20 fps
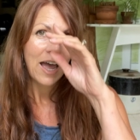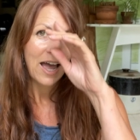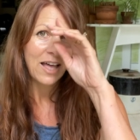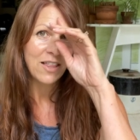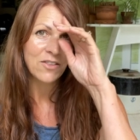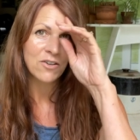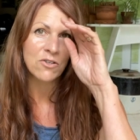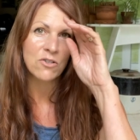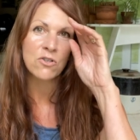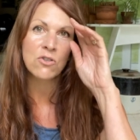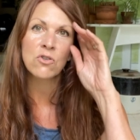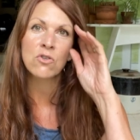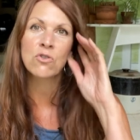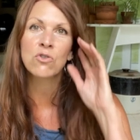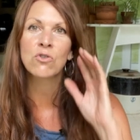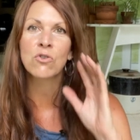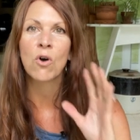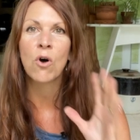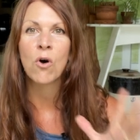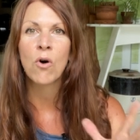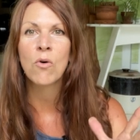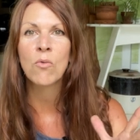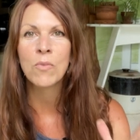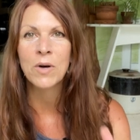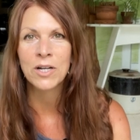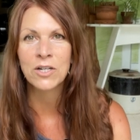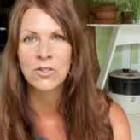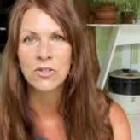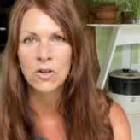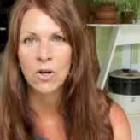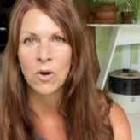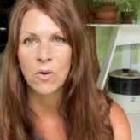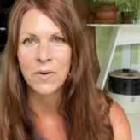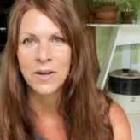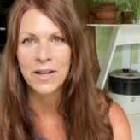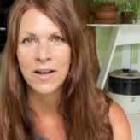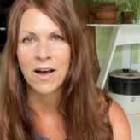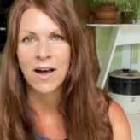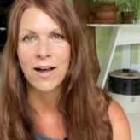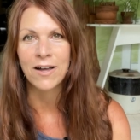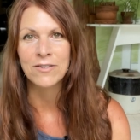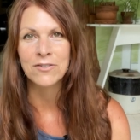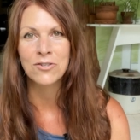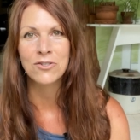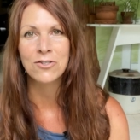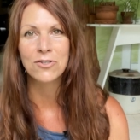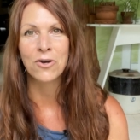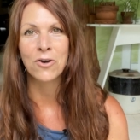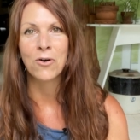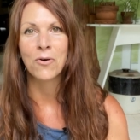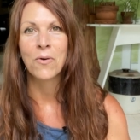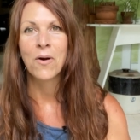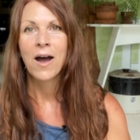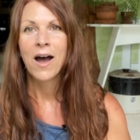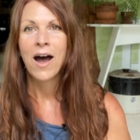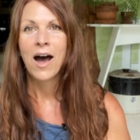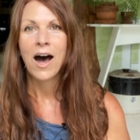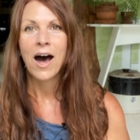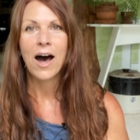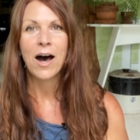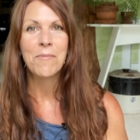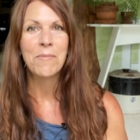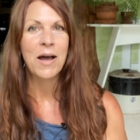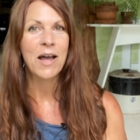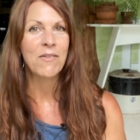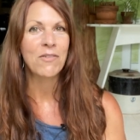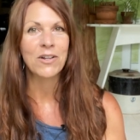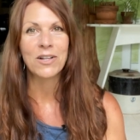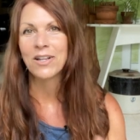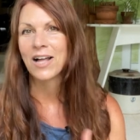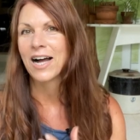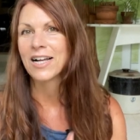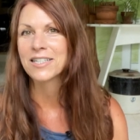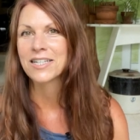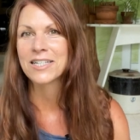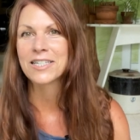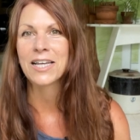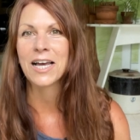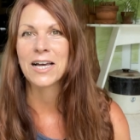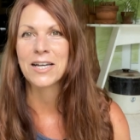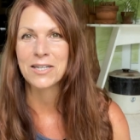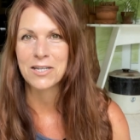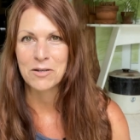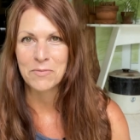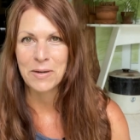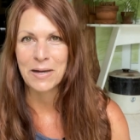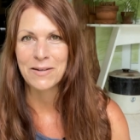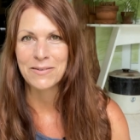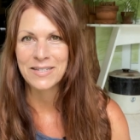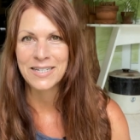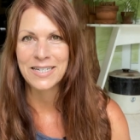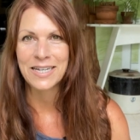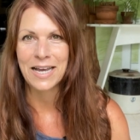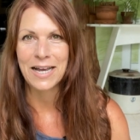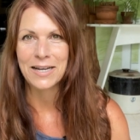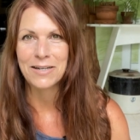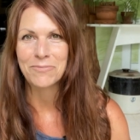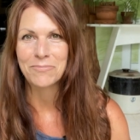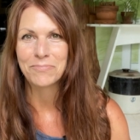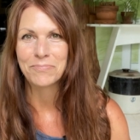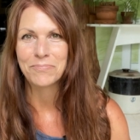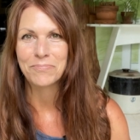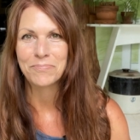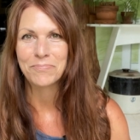and there's so much going on. So, um, I have a lot to tell you about today.